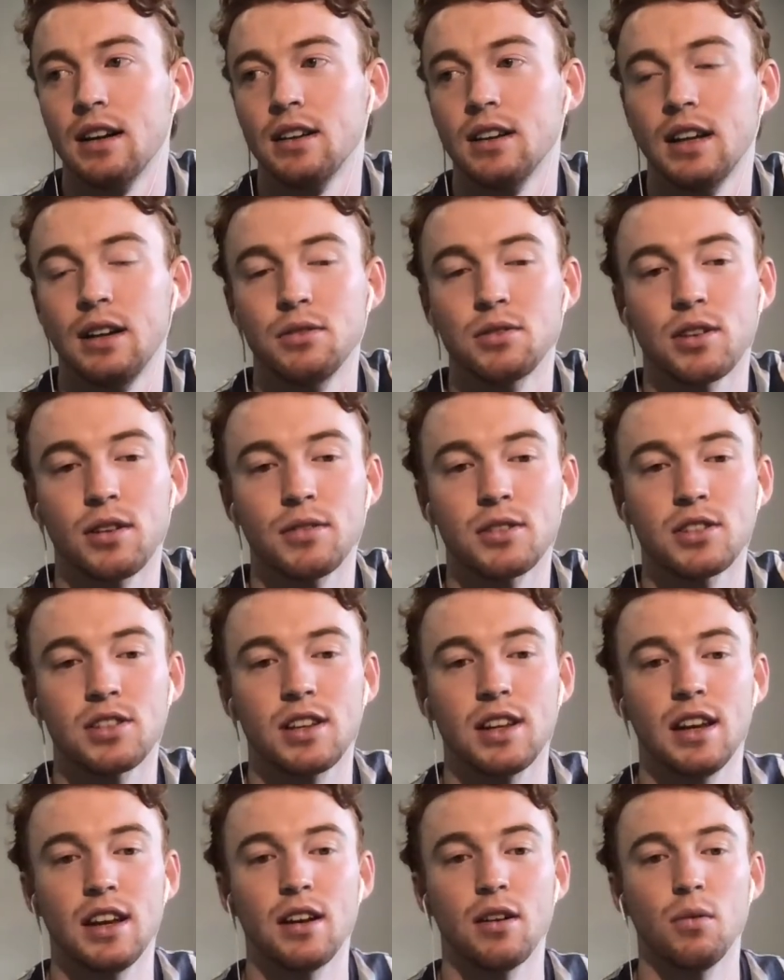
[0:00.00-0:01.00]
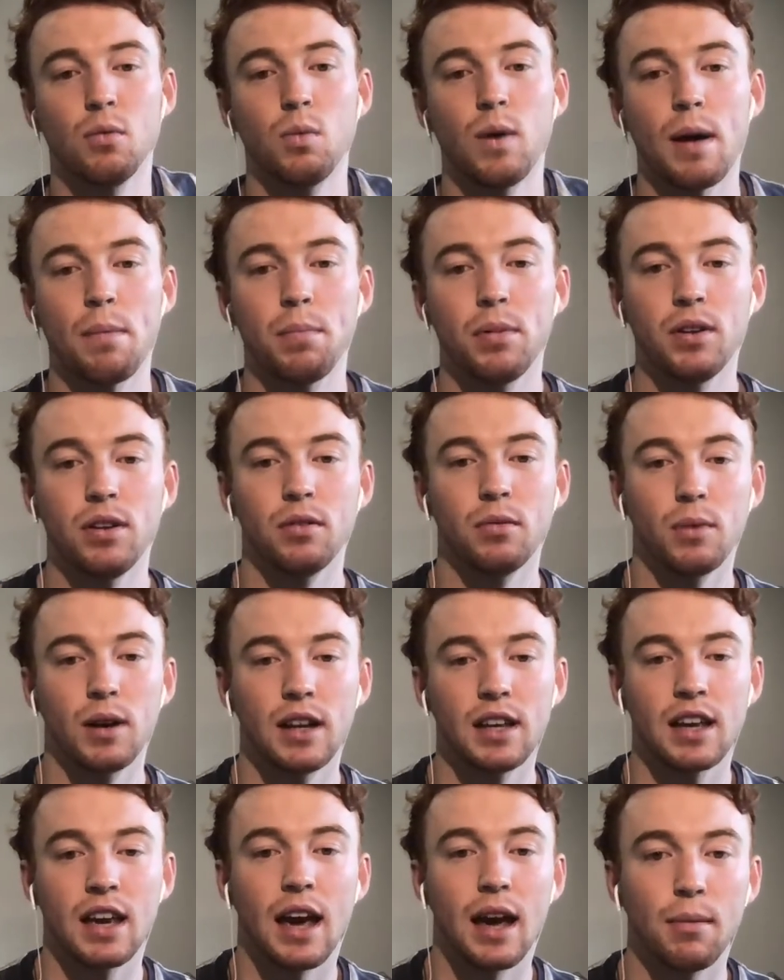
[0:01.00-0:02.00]
He was obviously a weapon when
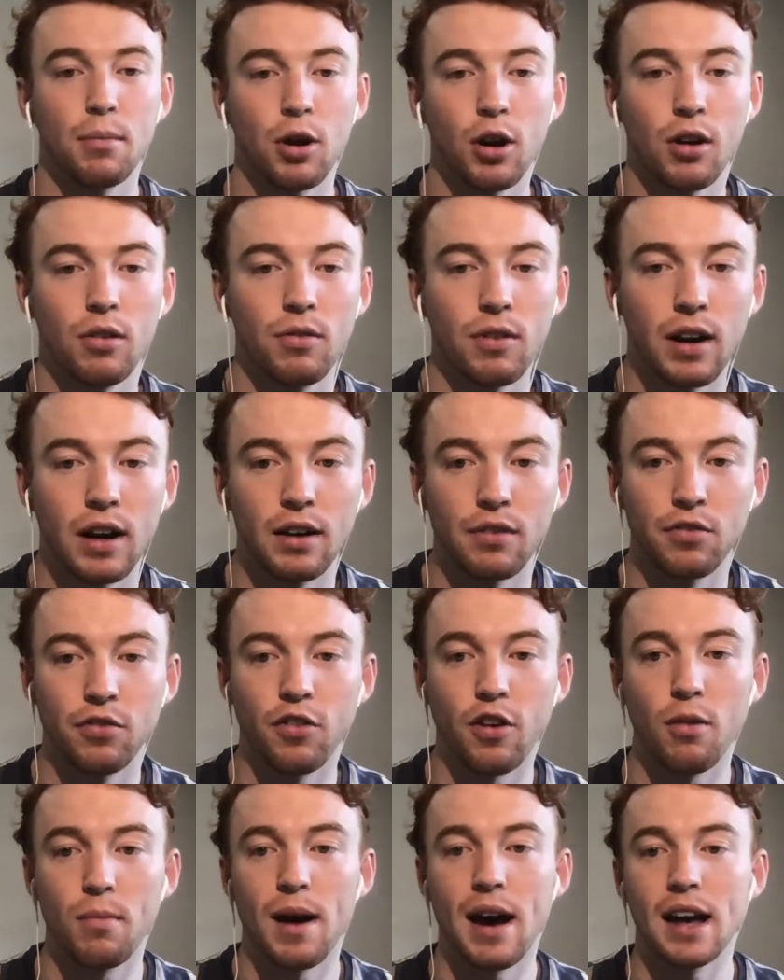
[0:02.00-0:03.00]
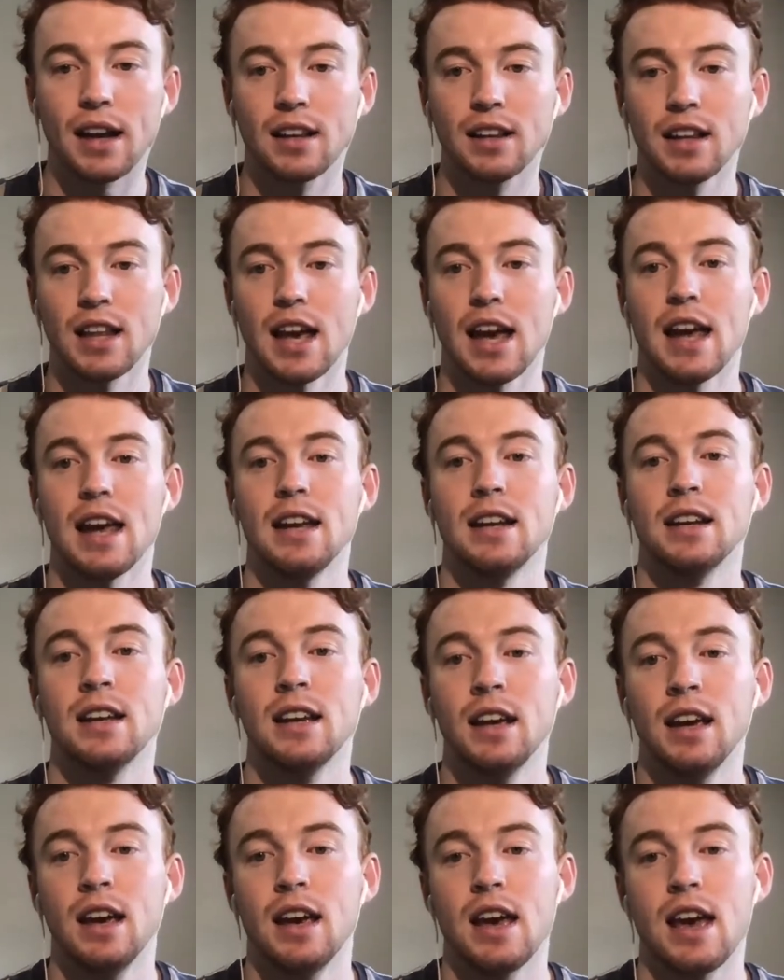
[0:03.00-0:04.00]
he came over from Adelaide,
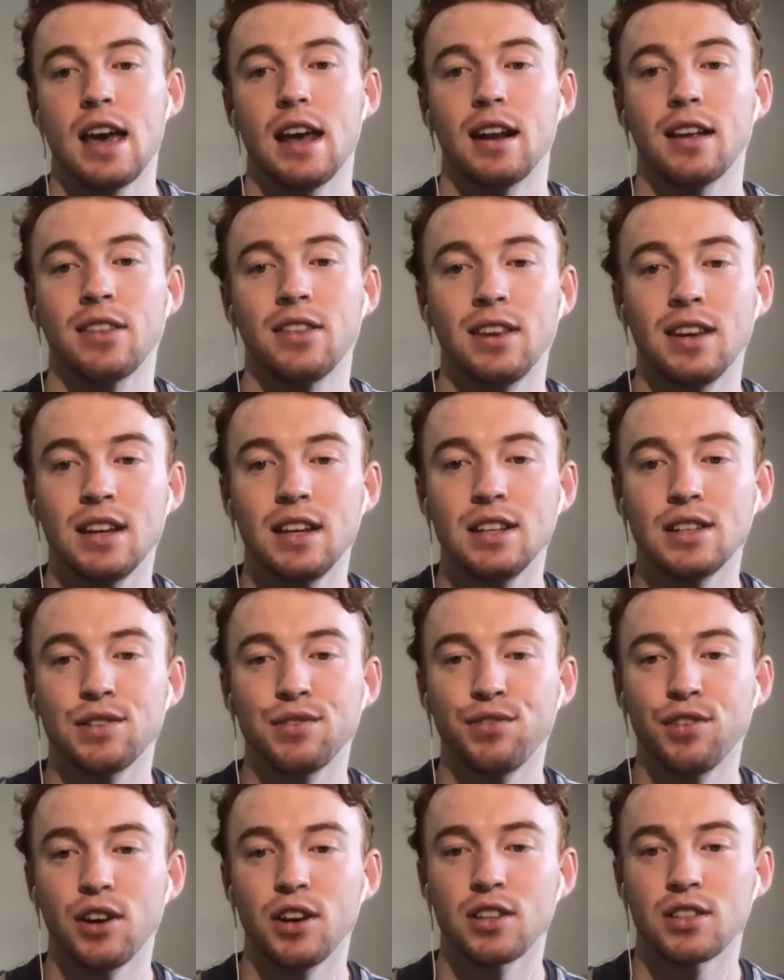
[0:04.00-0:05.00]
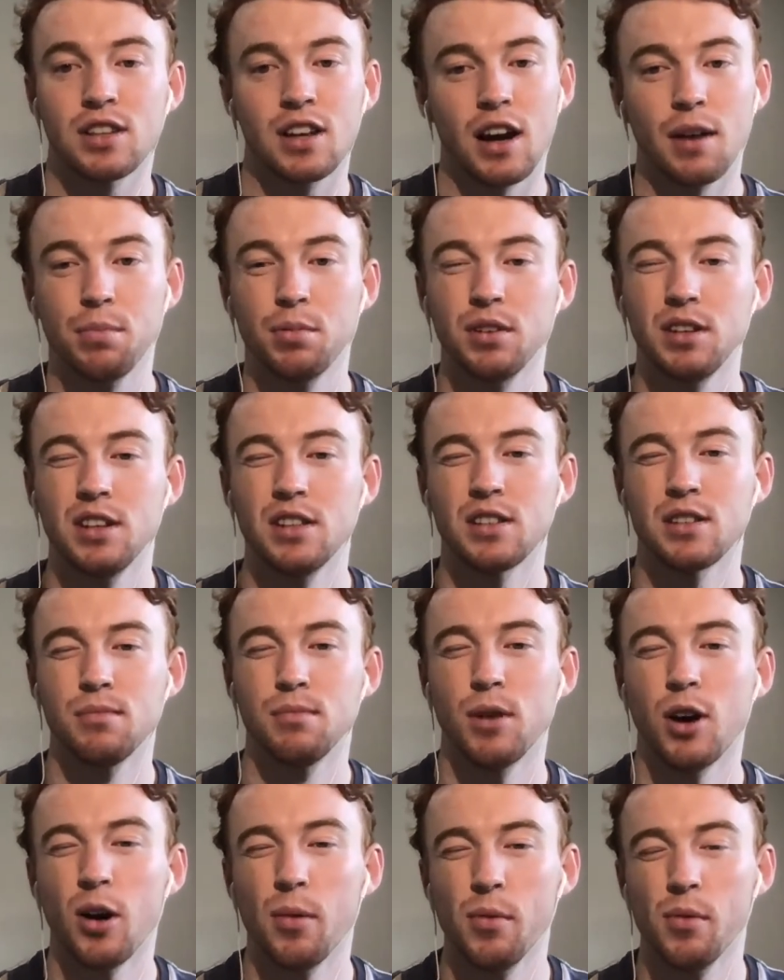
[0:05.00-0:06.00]
and I think his first couple of years at
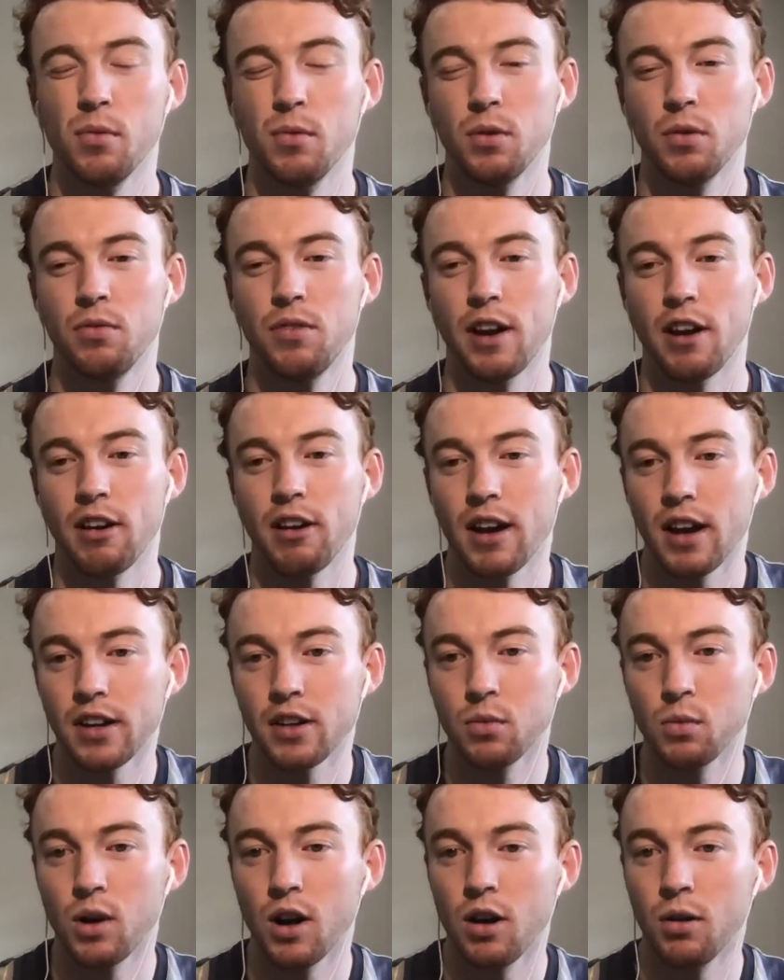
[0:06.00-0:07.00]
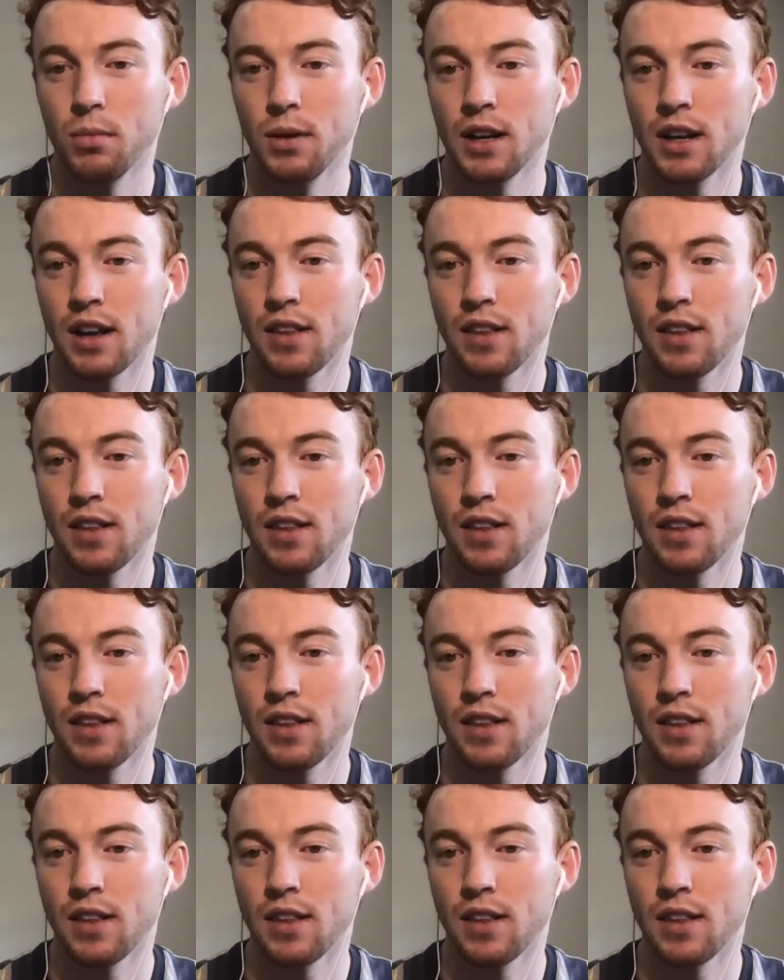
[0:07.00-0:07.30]
Melbourne were very underwhelming.